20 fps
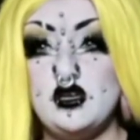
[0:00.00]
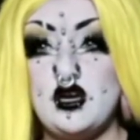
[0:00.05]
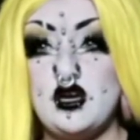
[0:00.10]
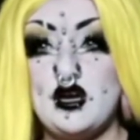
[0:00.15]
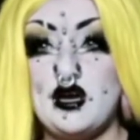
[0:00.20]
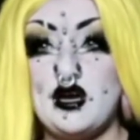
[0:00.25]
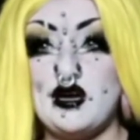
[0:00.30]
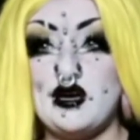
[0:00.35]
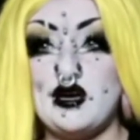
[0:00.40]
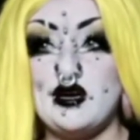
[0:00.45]

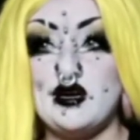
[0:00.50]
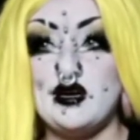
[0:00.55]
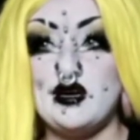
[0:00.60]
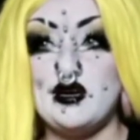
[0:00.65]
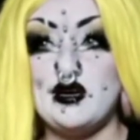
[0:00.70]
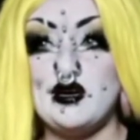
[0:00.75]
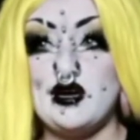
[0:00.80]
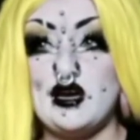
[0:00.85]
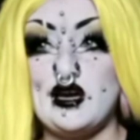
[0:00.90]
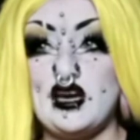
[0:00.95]

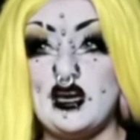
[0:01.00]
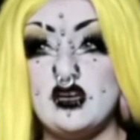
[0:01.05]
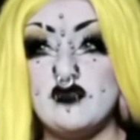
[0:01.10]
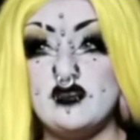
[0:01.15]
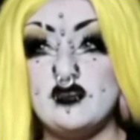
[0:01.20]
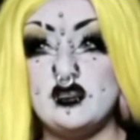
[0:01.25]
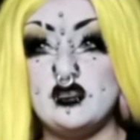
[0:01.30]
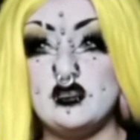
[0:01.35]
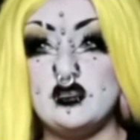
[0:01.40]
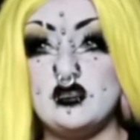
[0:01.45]
Uh, I
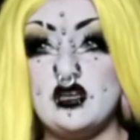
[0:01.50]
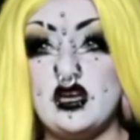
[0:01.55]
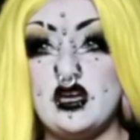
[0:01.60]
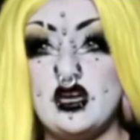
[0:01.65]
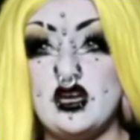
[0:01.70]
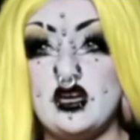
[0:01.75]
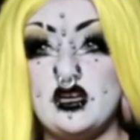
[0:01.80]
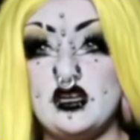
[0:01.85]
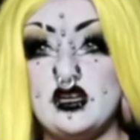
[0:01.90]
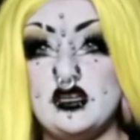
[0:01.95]
haven't
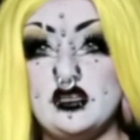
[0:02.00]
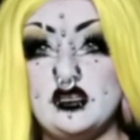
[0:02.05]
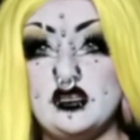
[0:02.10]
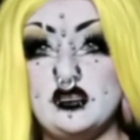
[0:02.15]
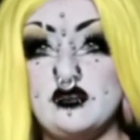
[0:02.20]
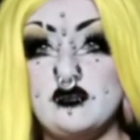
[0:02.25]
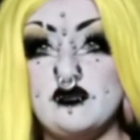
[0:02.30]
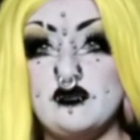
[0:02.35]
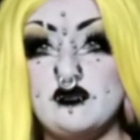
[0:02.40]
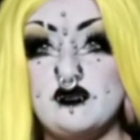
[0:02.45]
had any
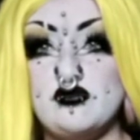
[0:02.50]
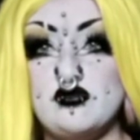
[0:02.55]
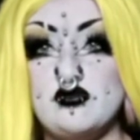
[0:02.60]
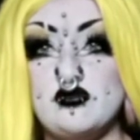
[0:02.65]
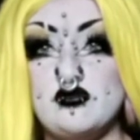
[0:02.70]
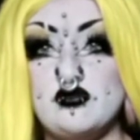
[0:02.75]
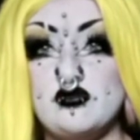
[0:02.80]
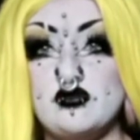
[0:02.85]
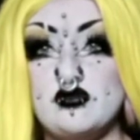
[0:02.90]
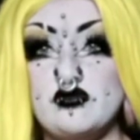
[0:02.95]

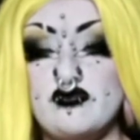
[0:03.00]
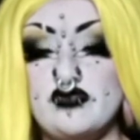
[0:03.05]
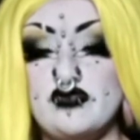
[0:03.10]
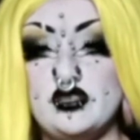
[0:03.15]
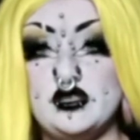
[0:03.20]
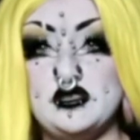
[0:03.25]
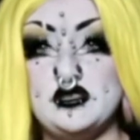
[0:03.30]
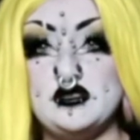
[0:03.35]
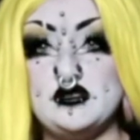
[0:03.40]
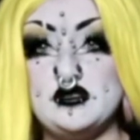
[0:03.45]
new
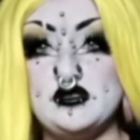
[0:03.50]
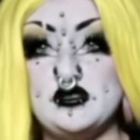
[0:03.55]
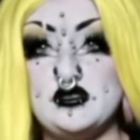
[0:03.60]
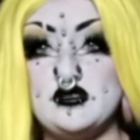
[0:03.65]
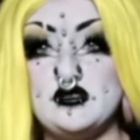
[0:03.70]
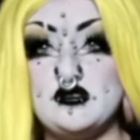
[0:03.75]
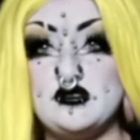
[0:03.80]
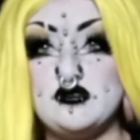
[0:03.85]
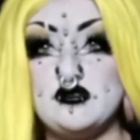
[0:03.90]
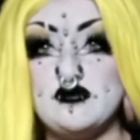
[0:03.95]

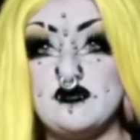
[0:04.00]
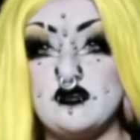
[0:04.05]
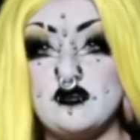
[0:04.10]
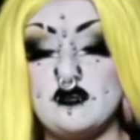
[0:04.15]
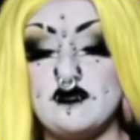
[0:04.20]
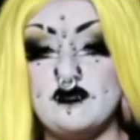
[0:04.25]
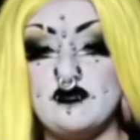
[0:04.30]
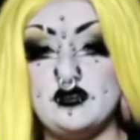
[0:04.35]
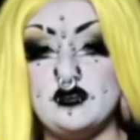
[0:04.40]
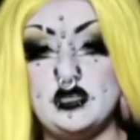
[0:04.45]
fans for a
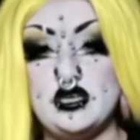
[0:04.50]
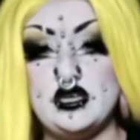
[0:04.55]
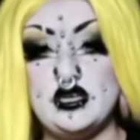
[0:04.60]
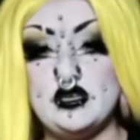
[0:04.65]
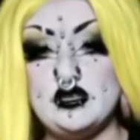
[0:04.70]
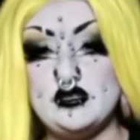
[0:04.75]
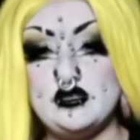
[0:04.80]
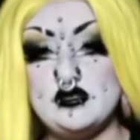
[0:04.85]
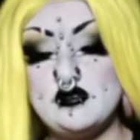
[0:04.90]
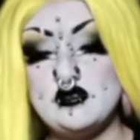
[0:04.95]
few
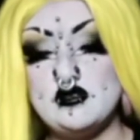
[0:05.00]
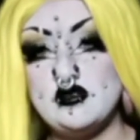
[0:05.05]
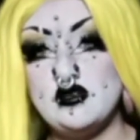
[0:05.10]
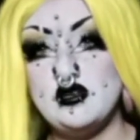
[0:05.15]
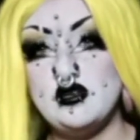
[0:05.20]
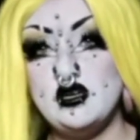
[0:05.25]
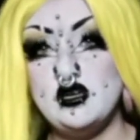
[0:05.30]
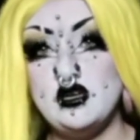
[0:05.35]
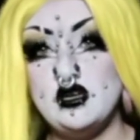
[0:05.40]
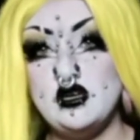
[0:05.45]
days,
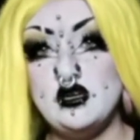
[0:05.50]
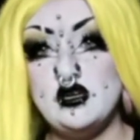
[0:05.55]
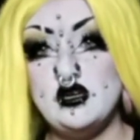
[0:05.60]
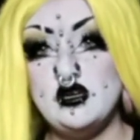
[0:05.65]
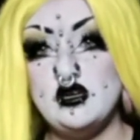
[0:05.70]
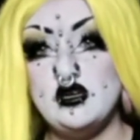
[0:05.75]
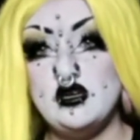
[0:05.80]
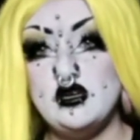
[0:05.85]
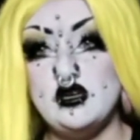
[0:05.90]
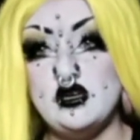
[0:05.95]

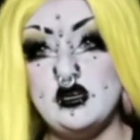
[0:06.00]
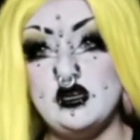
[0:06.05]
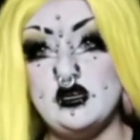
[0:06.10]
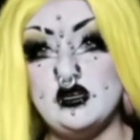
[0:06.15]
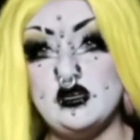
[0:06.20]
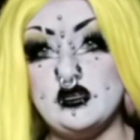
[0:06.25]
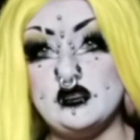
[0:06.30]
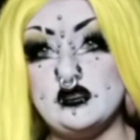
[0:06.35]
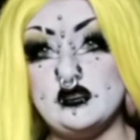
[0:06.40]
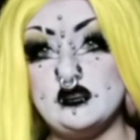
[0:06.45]

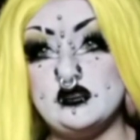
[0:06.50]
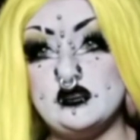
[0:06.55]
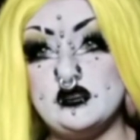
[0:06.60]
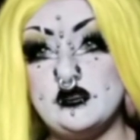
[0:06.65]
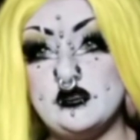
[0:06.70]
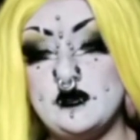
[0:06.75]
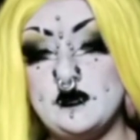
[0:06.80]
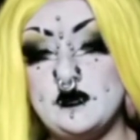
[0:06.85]
and